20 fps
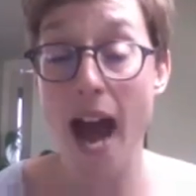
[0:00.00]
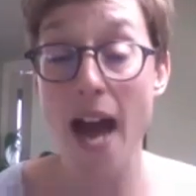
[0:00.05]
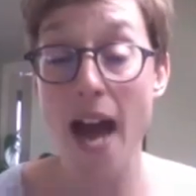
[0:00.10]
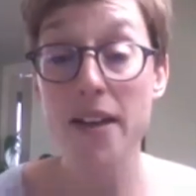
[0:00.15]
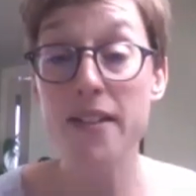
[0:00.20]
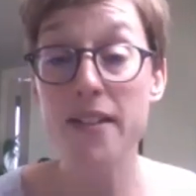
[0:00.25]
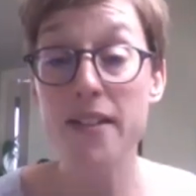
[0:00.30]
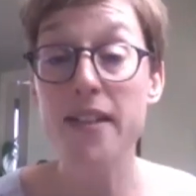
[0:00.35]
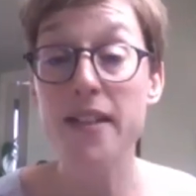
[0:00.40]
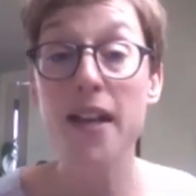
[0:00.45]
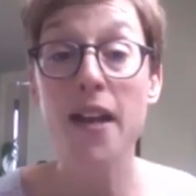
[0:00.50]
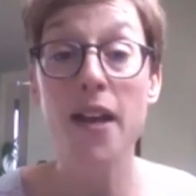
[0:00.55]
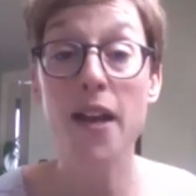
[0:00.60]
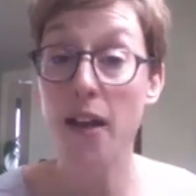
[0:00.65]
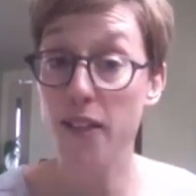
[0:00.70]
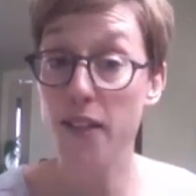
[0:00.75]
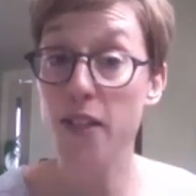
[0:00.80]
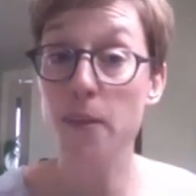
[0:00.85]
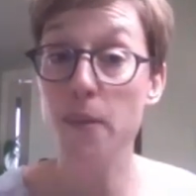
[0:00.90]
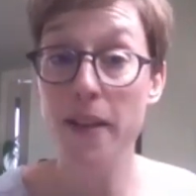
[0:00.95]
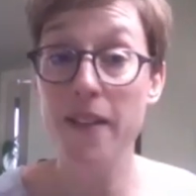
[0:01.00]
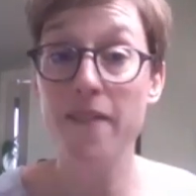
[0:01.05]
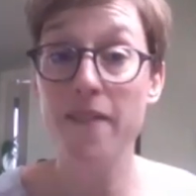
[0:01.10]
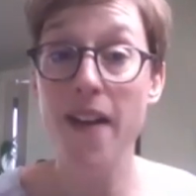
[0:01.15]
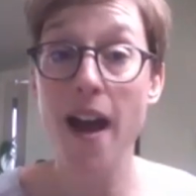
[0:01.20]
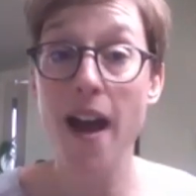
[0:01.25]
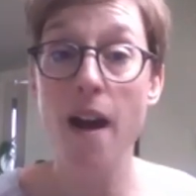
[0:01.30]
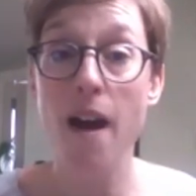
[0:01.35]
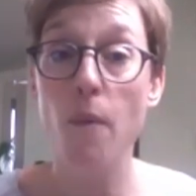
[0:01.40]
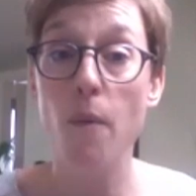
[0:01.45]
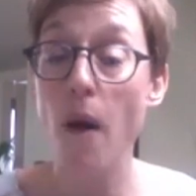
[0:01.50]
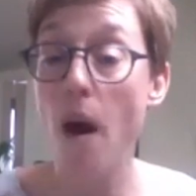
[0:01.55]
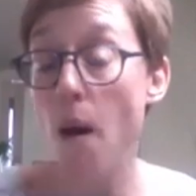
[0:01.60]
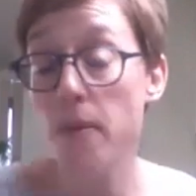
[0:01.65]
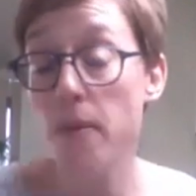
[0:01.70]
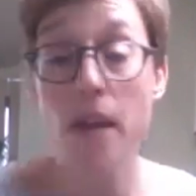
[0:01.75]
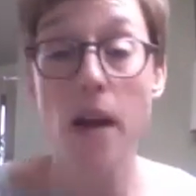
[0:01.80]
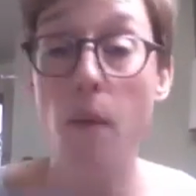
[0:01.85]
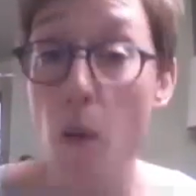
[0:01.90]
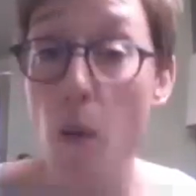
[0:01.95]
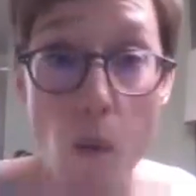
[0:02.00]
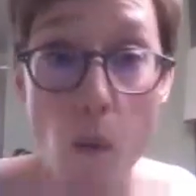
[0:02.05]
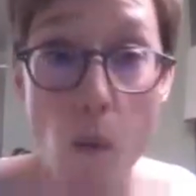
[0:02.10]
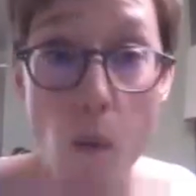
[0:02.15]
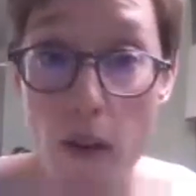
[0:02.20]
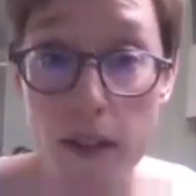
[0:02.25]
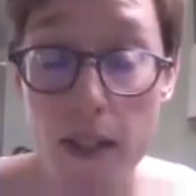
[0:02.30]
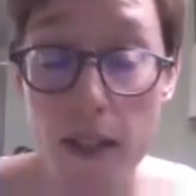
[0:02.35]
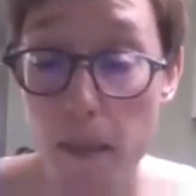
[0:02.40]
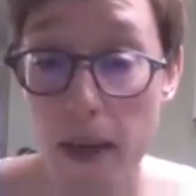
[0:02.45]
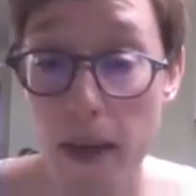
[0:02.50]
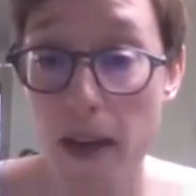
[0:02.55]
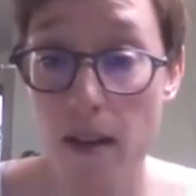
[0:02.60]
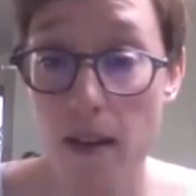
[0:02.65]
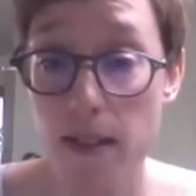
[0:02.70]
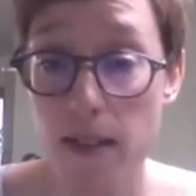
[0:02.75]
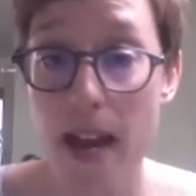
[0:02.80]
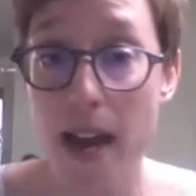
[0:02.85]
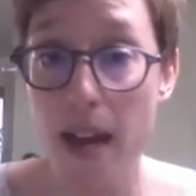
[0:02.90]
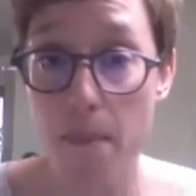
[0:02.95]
And to be fair, I was like, well, what's the PR's name?